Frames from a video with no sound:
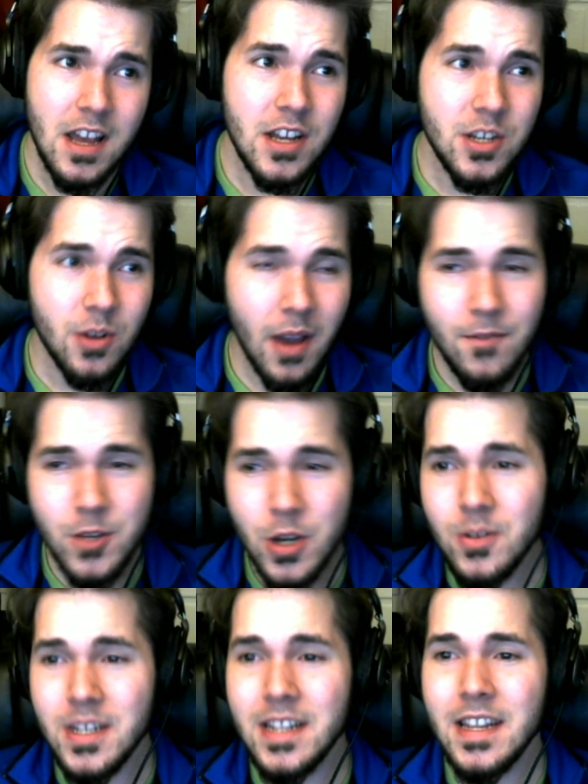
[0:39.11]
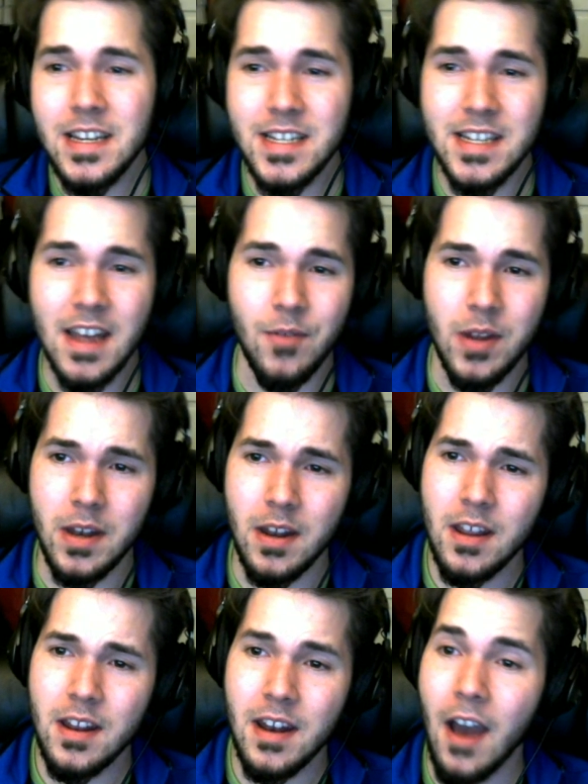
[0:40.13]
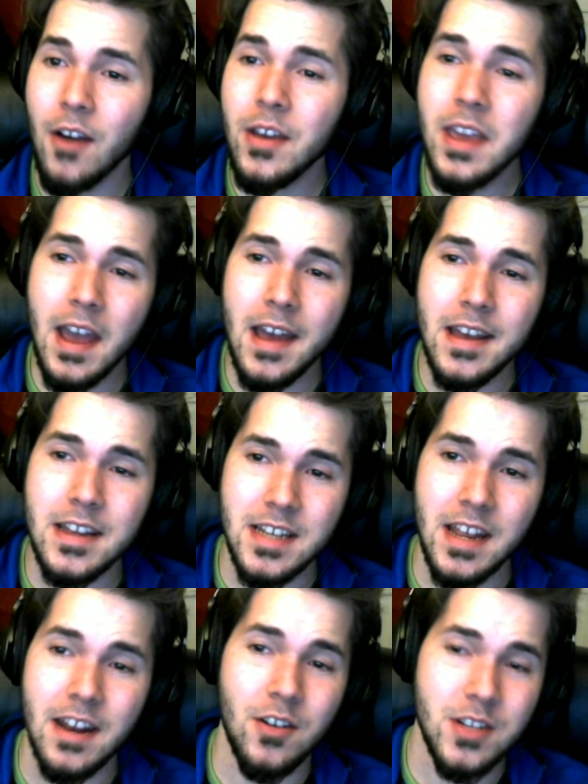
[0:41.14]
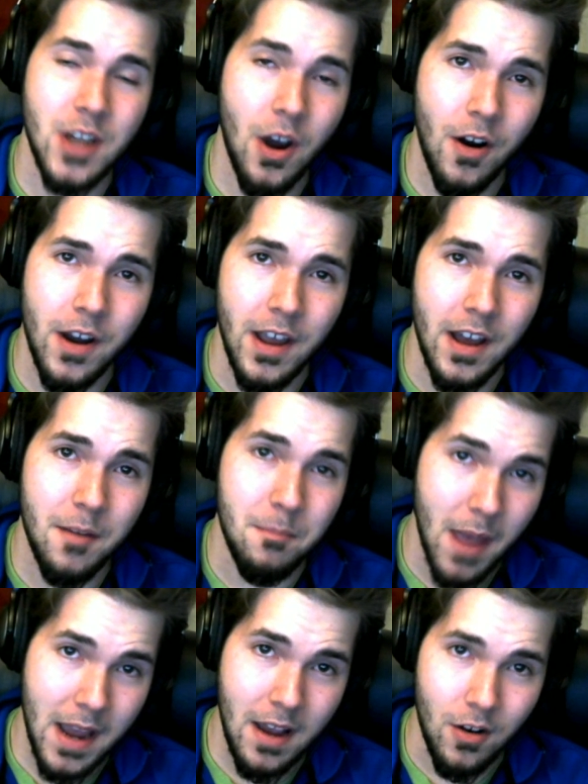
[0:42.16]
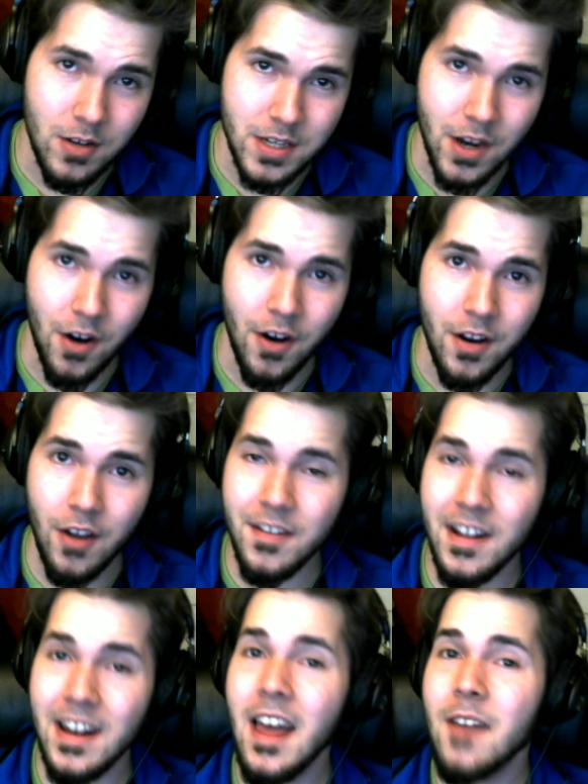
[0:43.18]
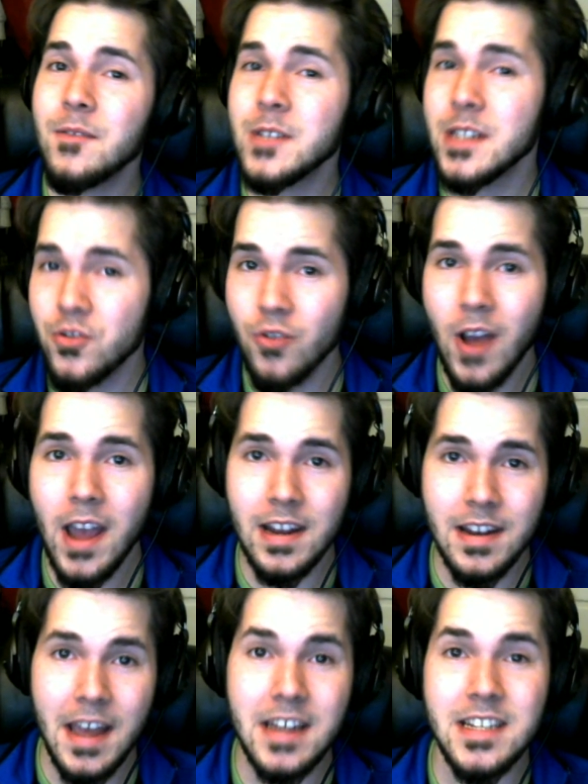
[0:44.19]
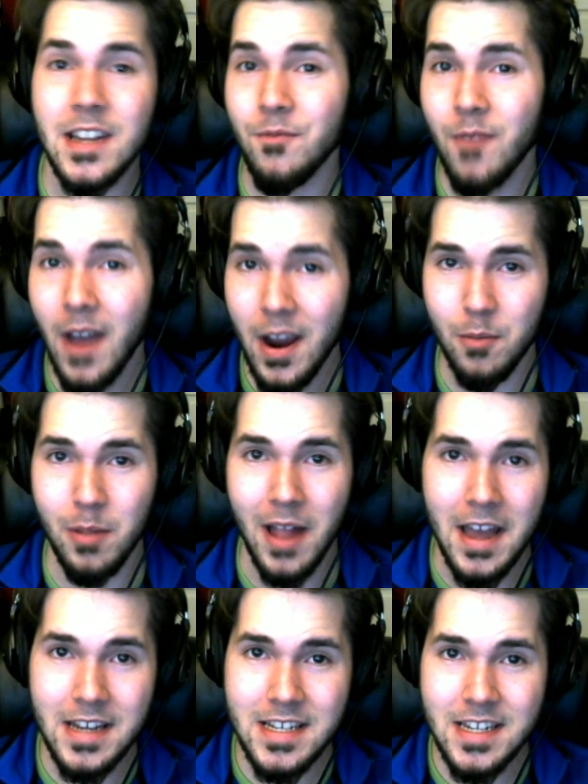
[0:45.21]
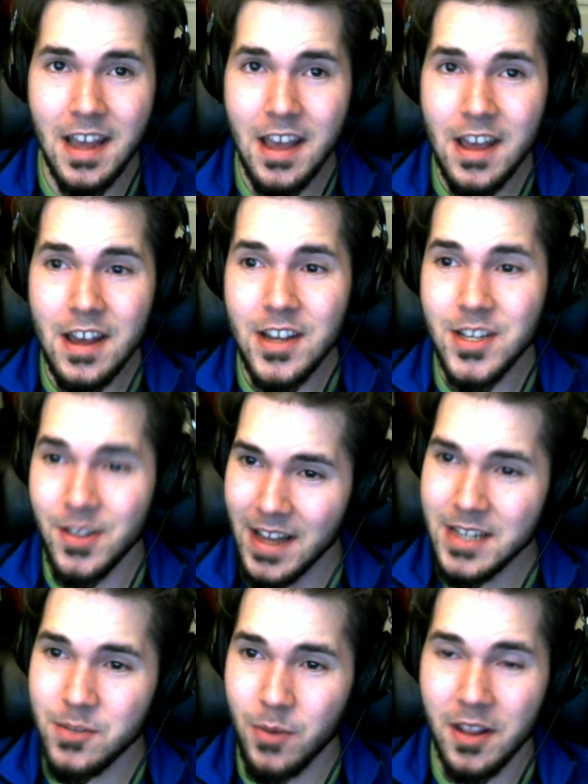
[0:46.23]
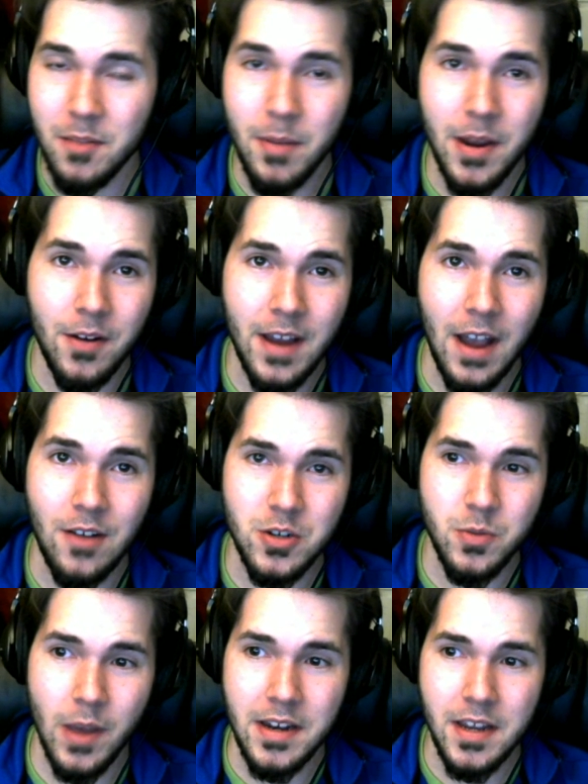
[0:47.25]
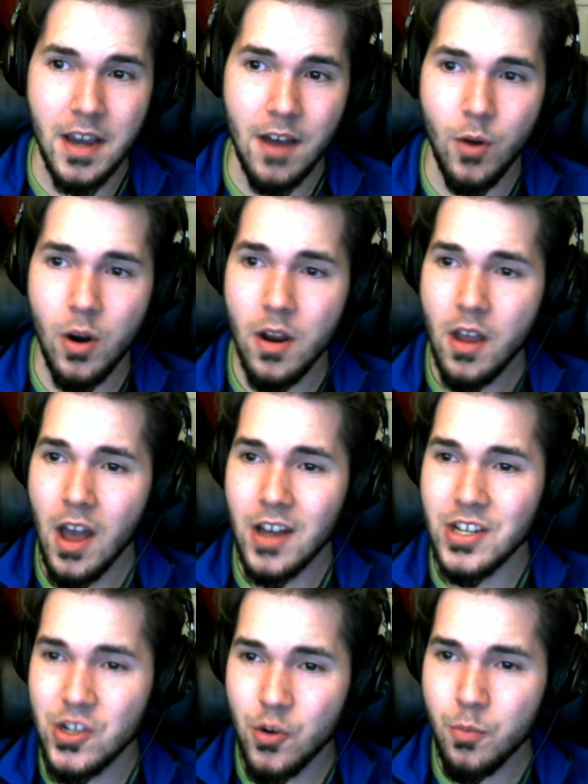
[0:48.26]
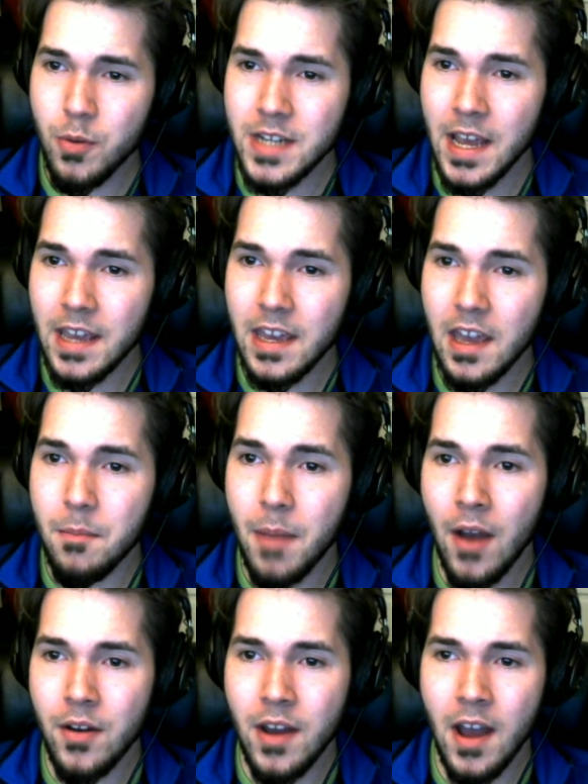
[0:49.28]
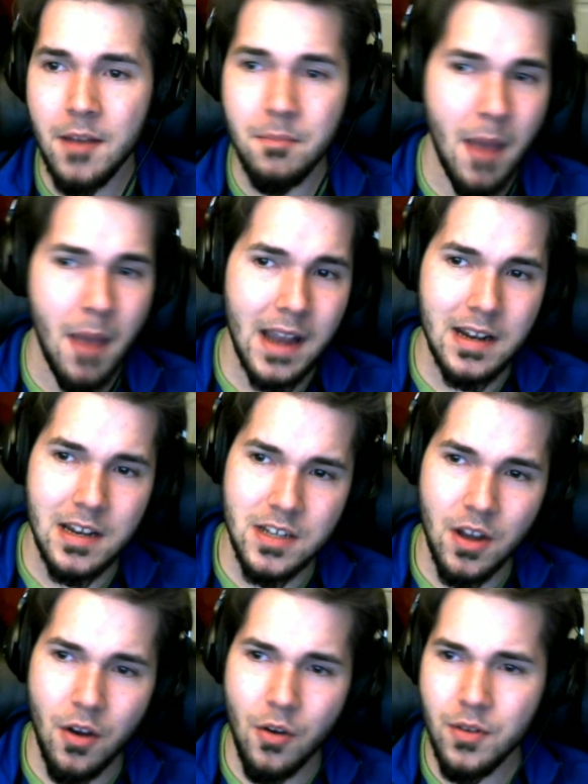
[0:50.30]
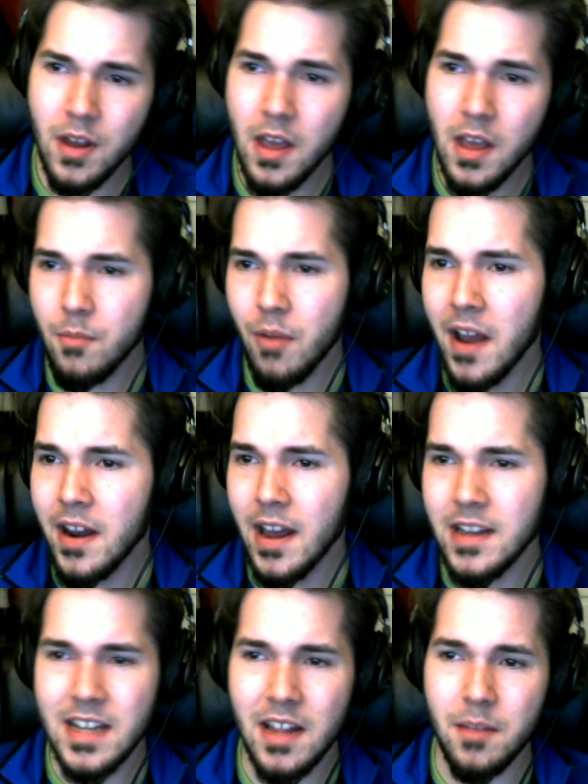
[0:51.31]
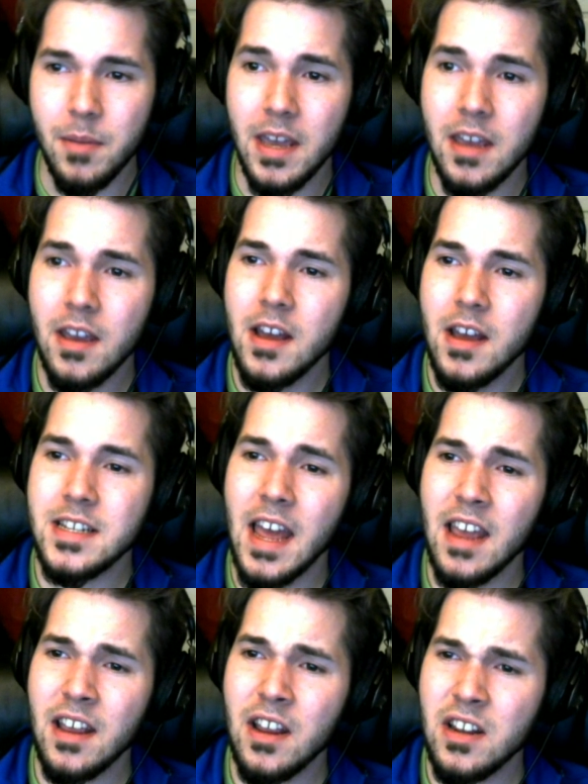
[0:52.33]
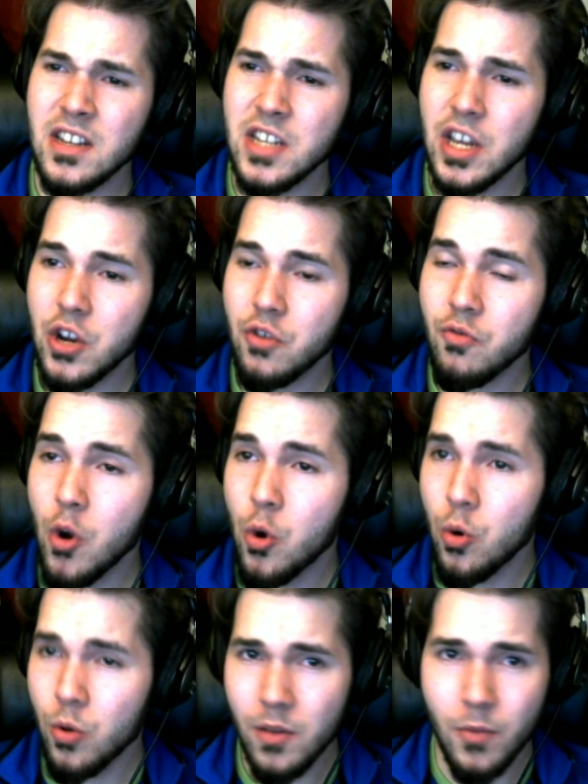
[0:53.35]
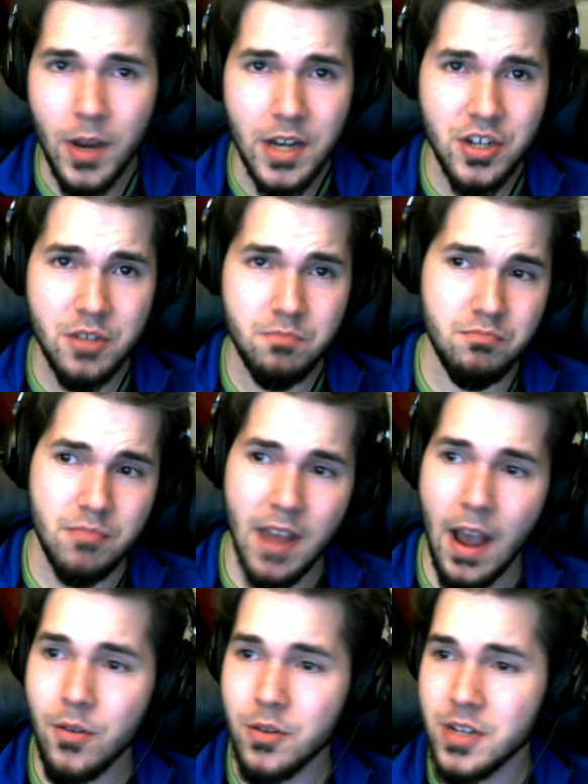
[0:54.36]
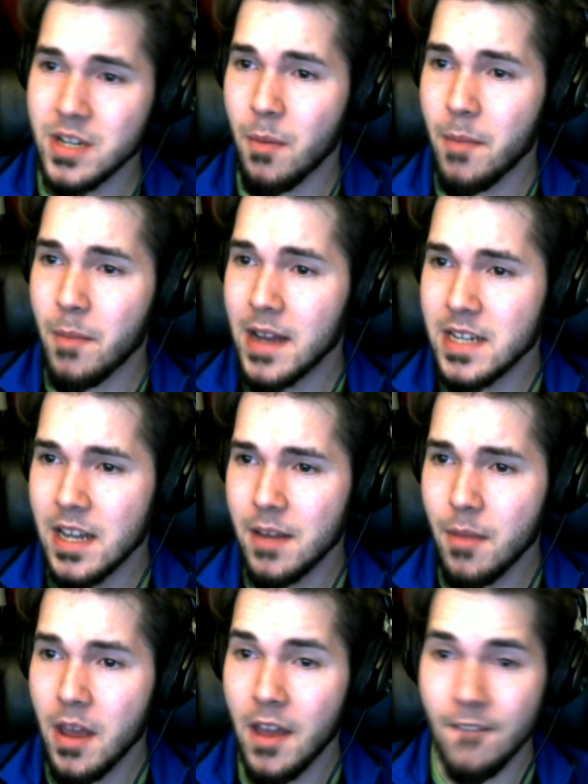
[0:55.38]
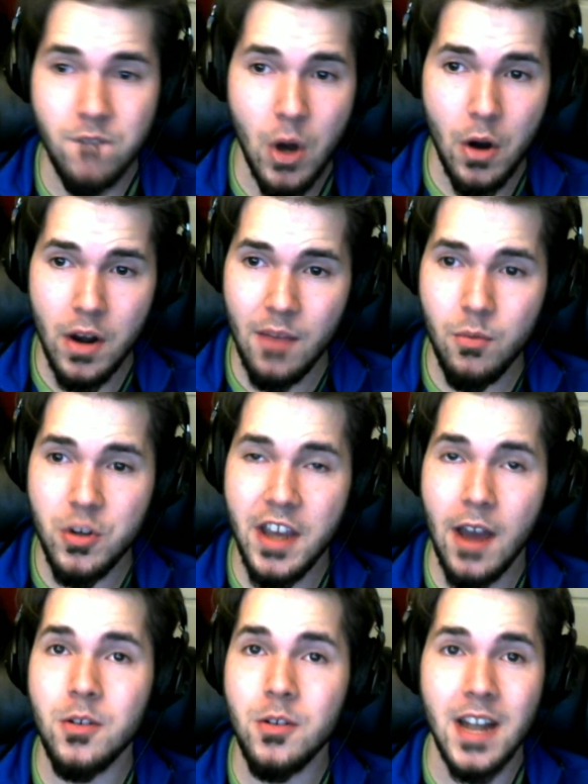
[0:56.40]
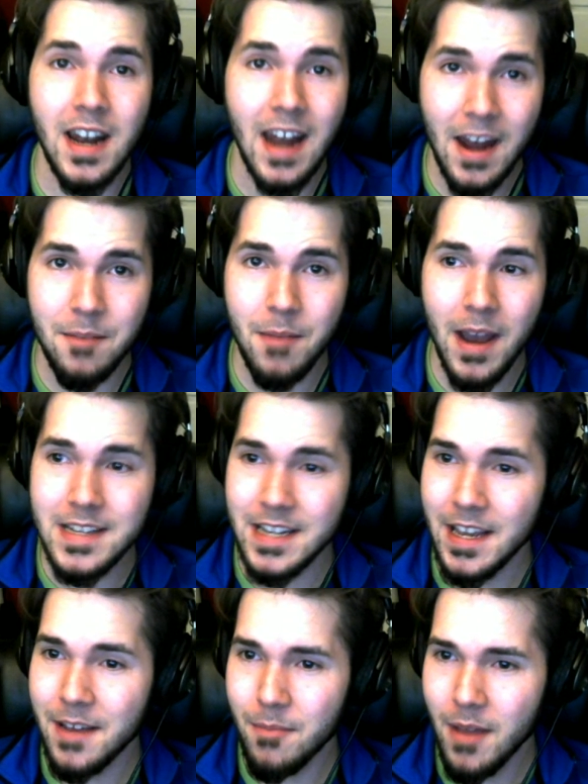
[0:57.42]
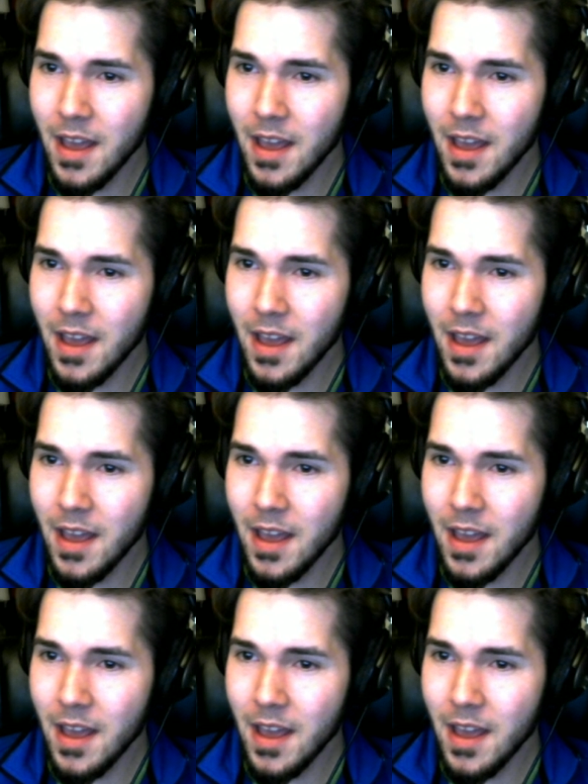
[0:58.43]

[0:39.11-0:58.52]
So I've chosen these 7. Now he has an Altaria, Mega Altaria, that loves to Dragon Dance and Fire Blast, so that's one of the bigger counters we had to cover. A super tanky Hippowdon, Magnezone, probably not Celebi, Tentacruel, which counters some of my team, and Burnape, which counters a lot of my team.